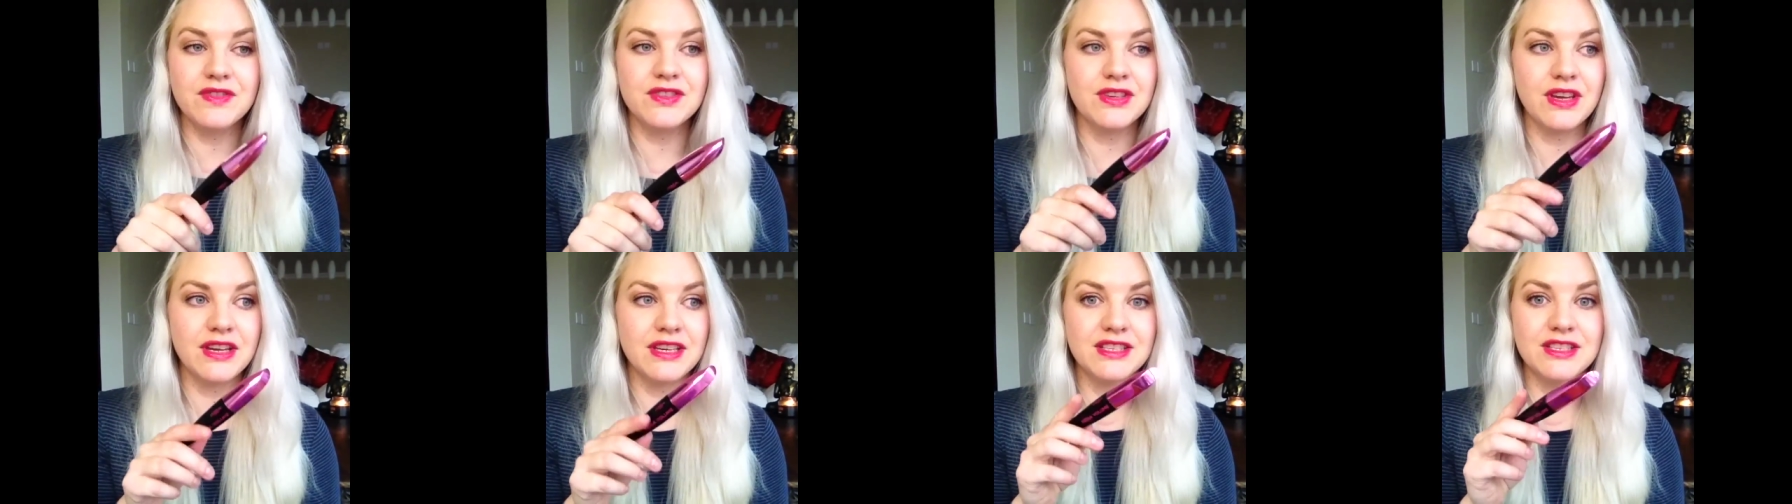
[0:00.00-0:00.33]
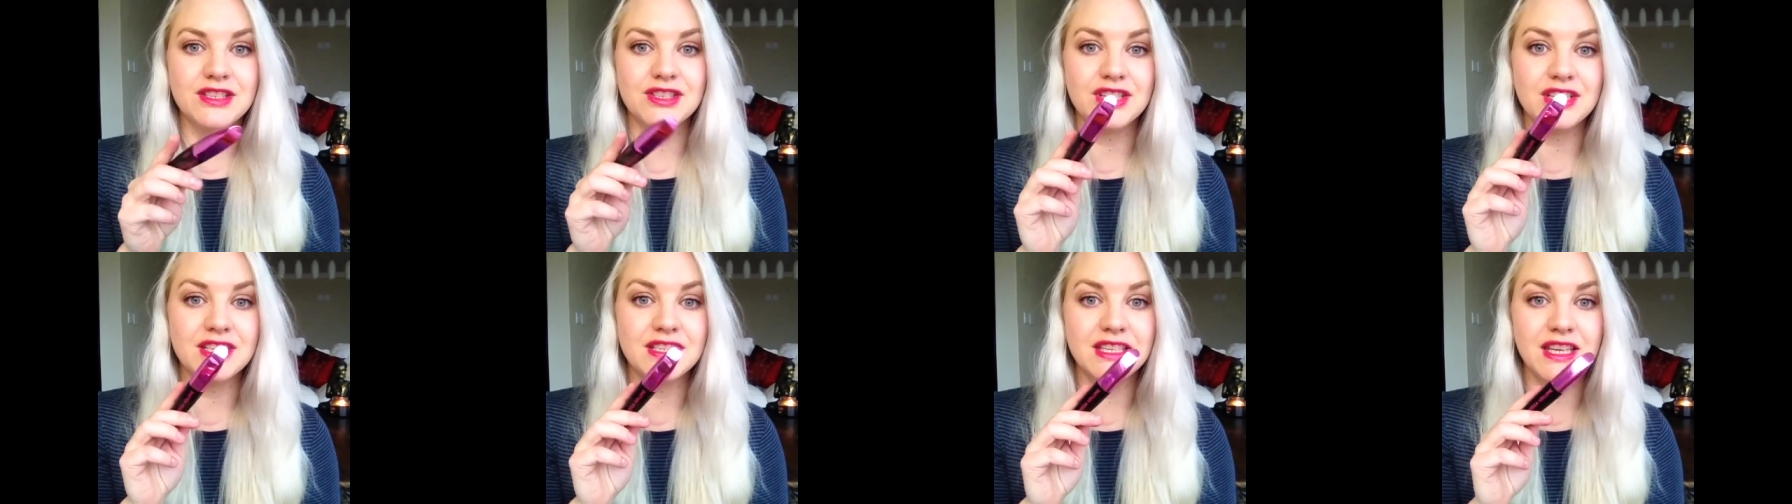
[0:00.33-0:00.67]
So I
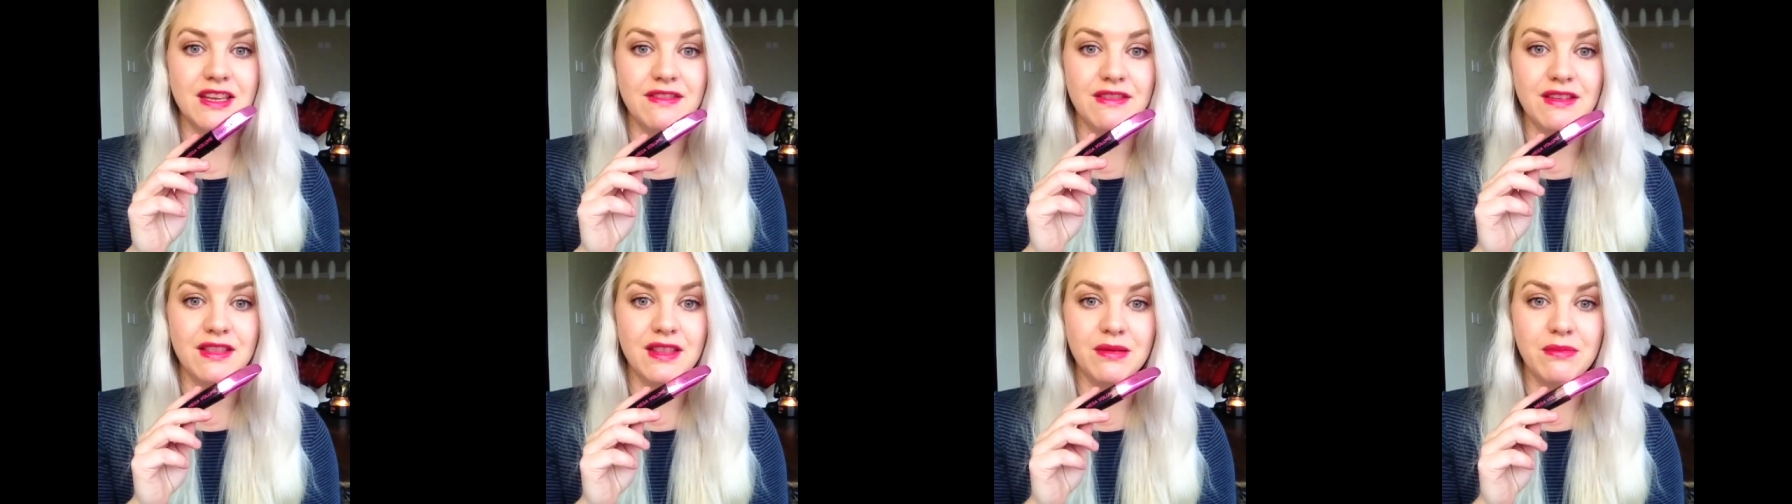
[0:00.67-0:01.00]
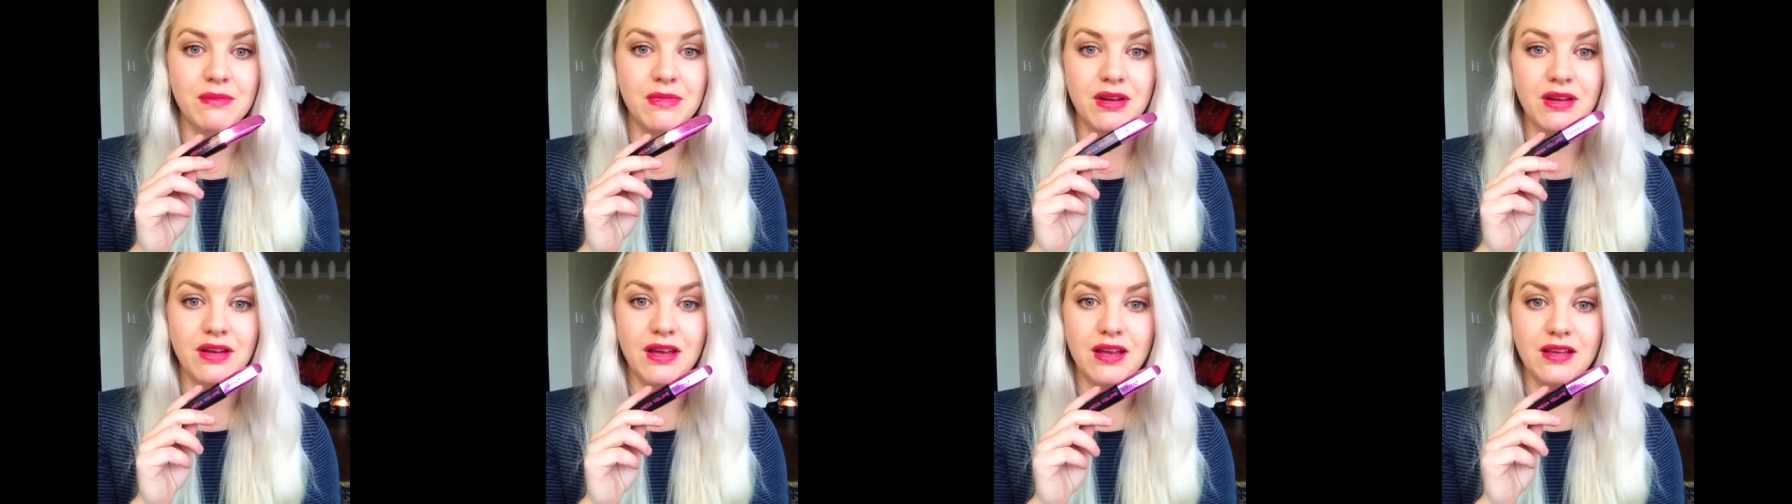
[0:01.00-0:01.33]
suggest giving
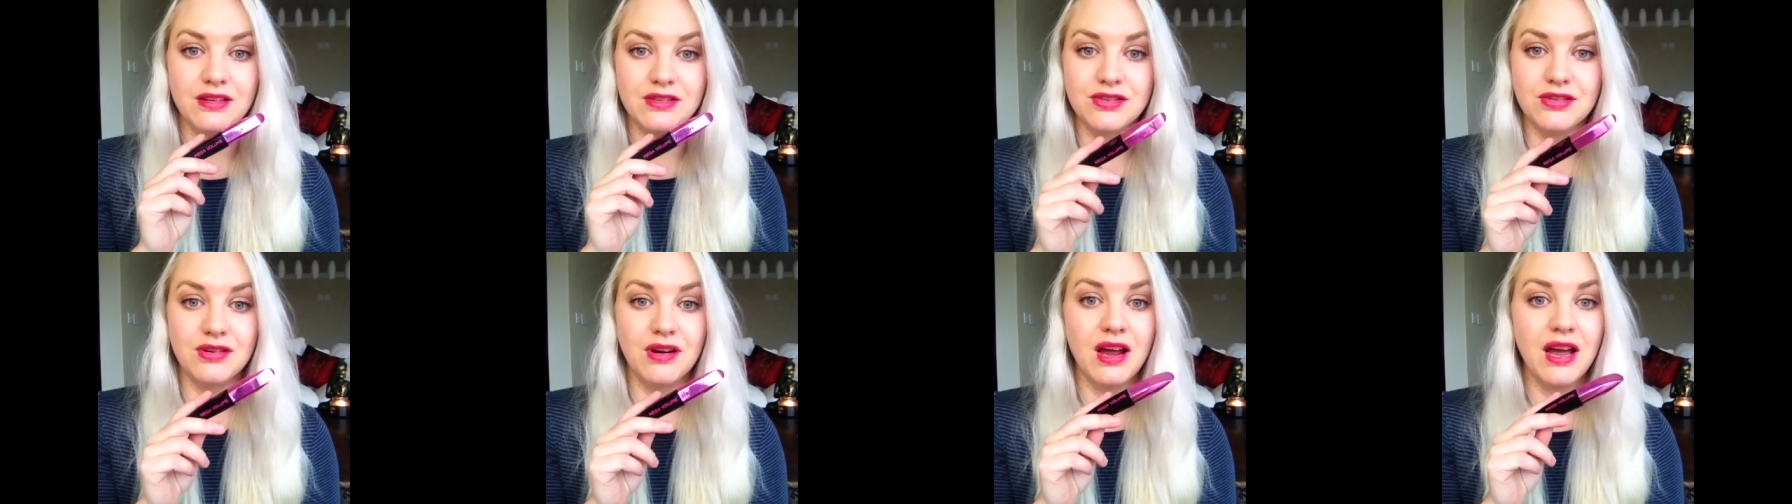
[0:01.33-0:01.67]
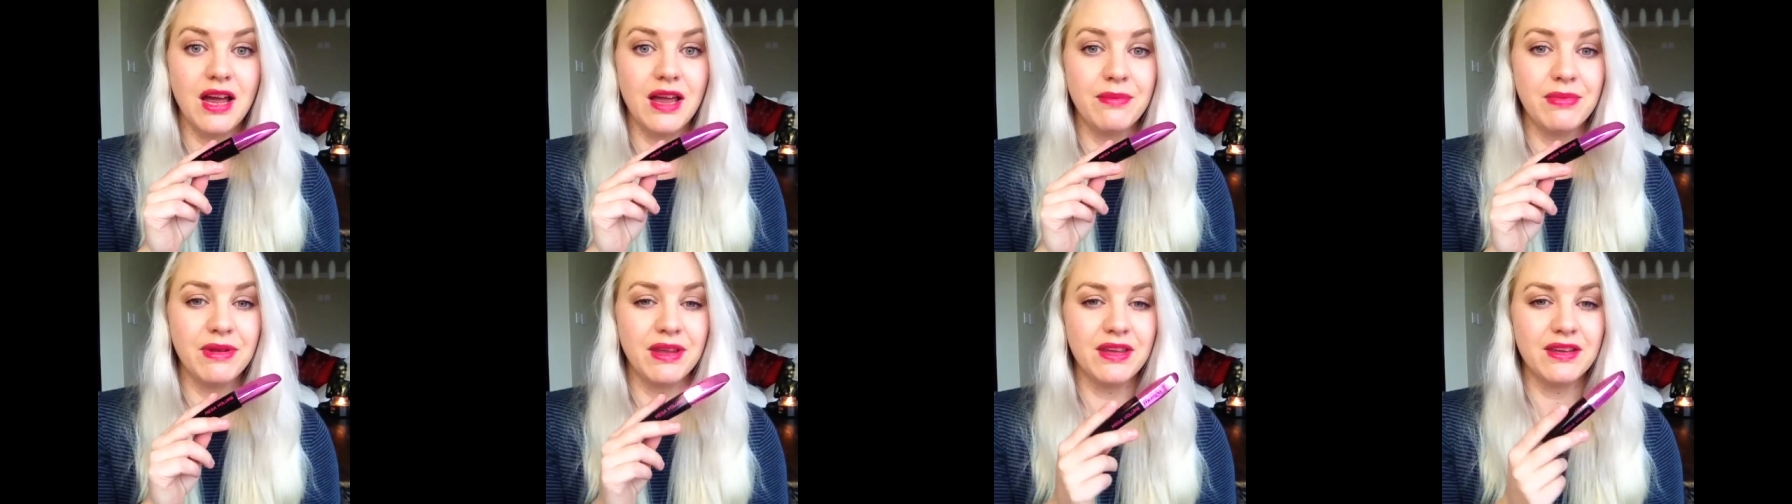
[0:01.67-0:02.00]
them a
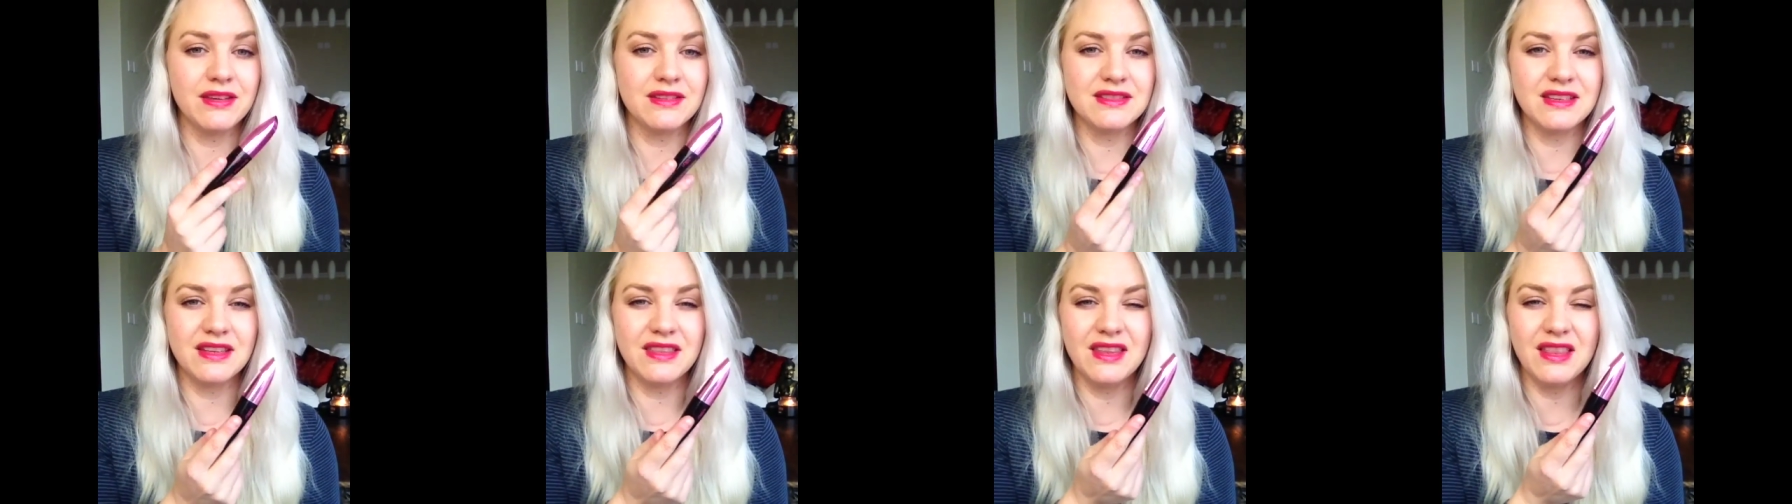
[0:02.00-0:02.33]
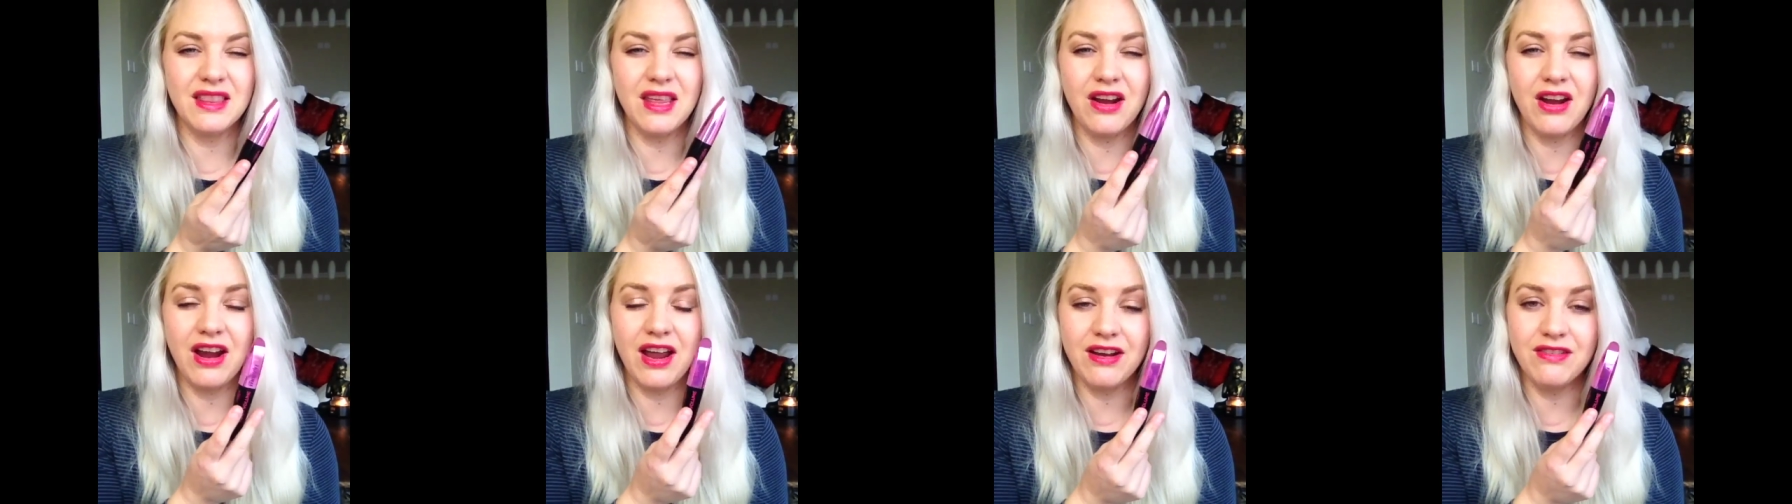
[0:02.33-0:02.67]
try, because I think
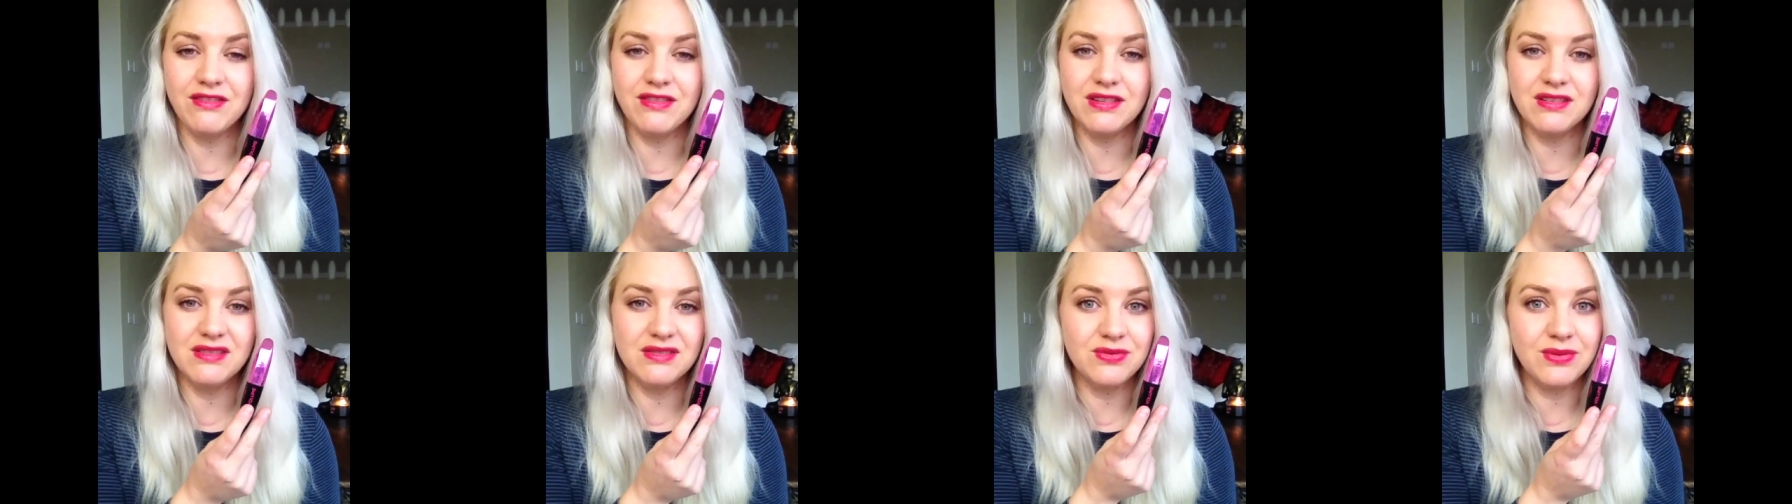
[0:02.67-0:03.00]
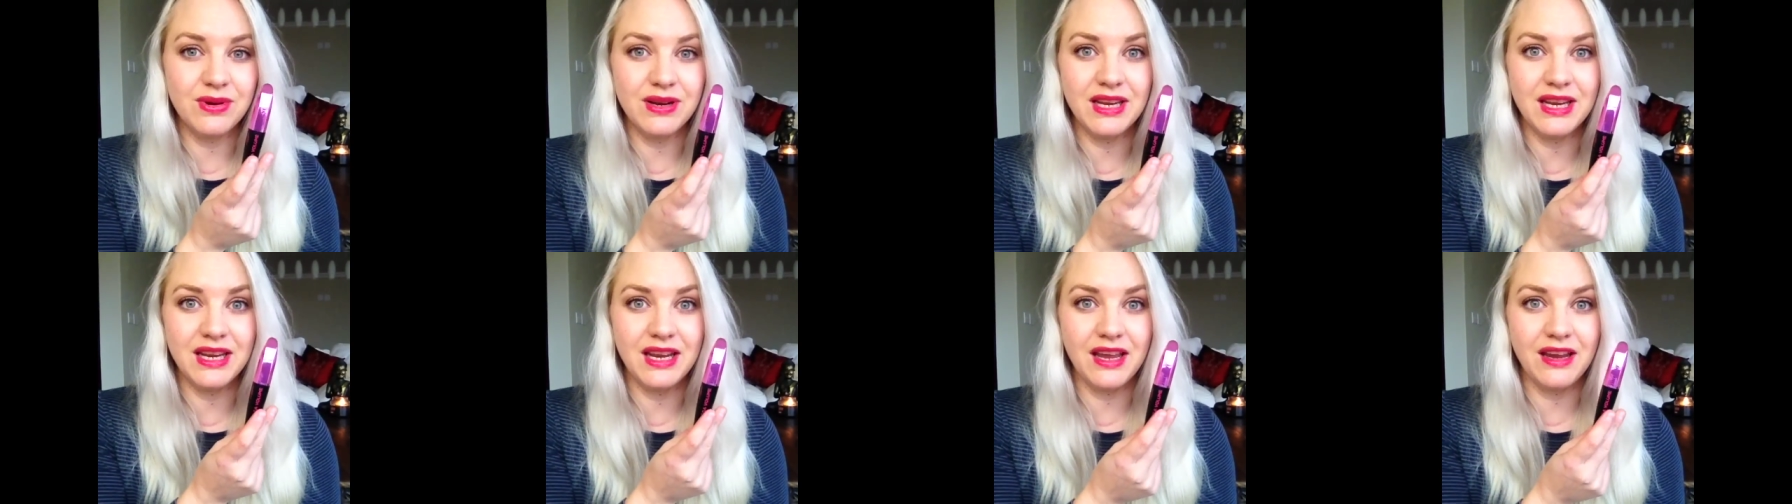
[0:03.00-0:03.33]
they're
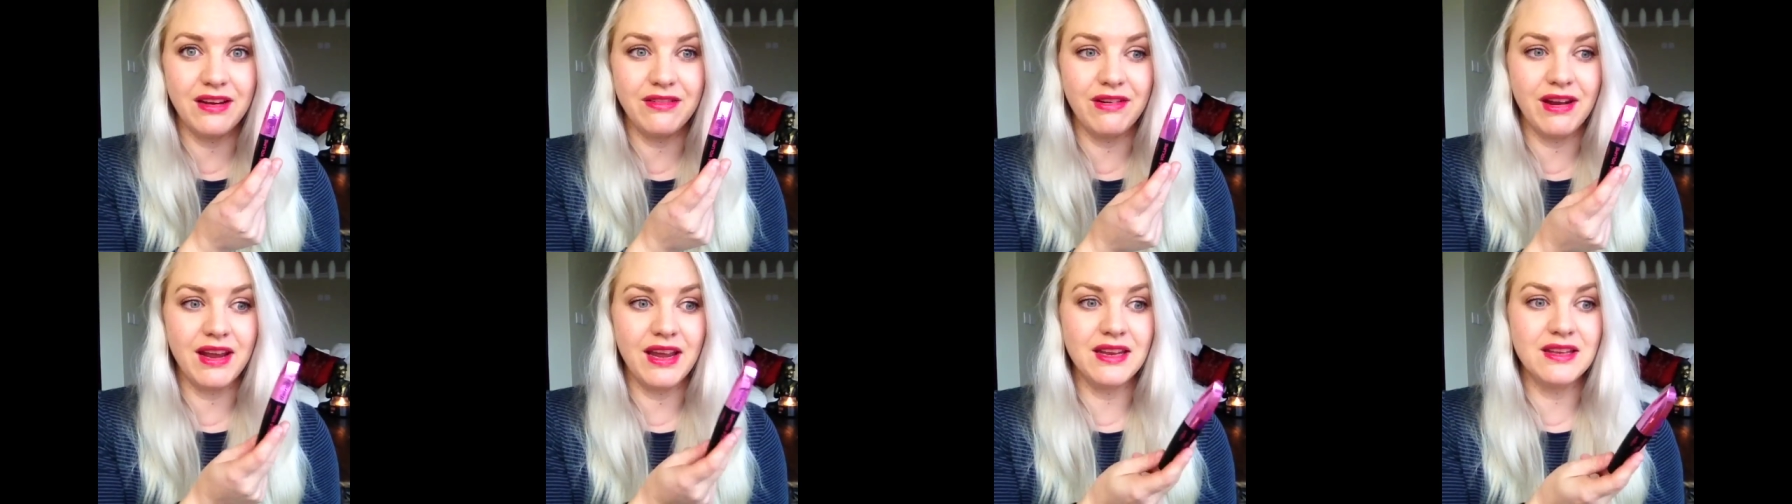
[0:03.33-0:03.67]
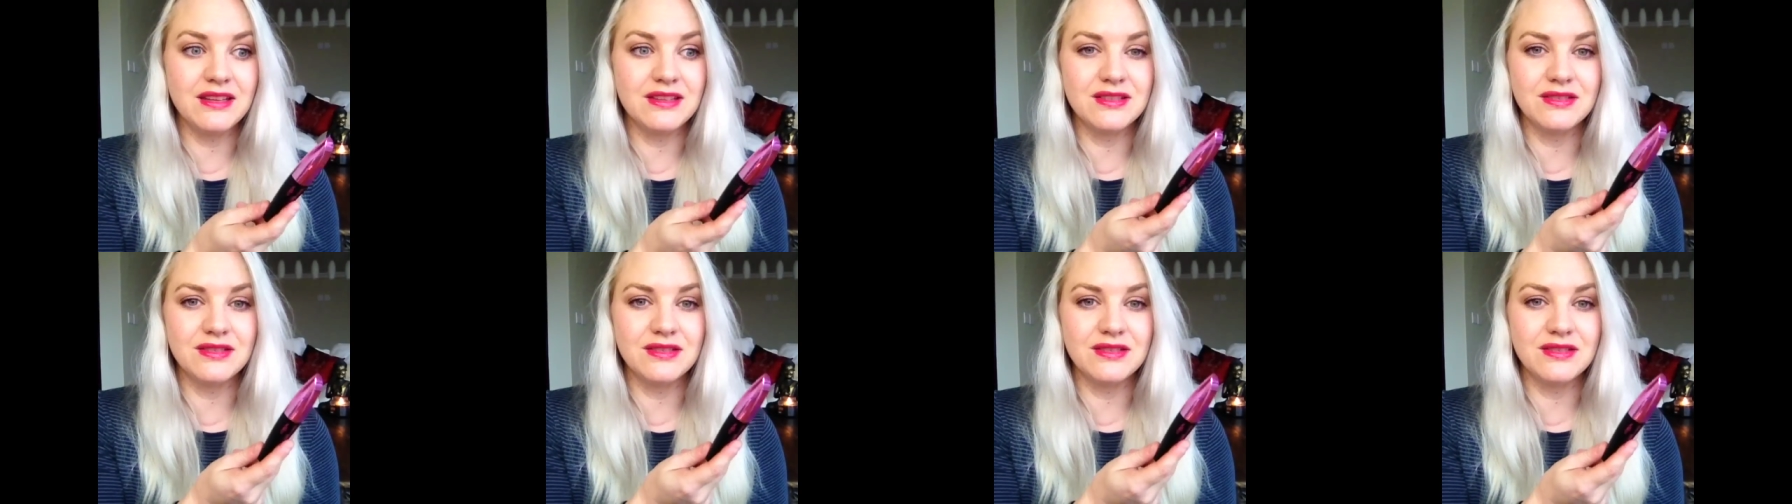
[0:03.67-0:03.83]
129 Rand.